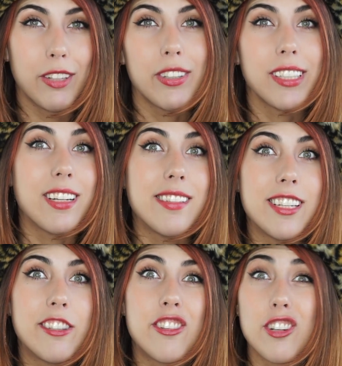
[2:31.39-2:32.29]
really easy
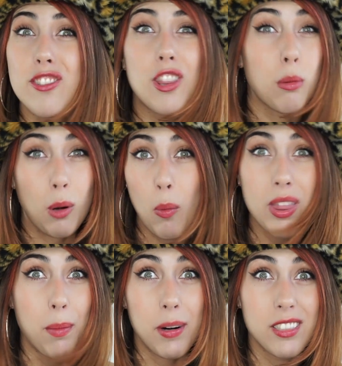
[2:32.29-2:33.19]
to just throw in
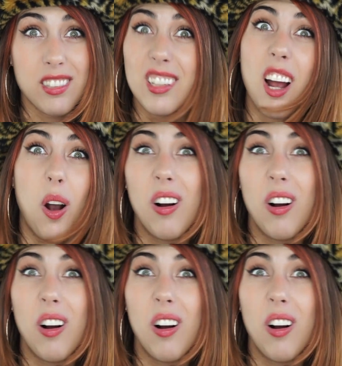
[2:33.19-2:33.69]
the purse and go.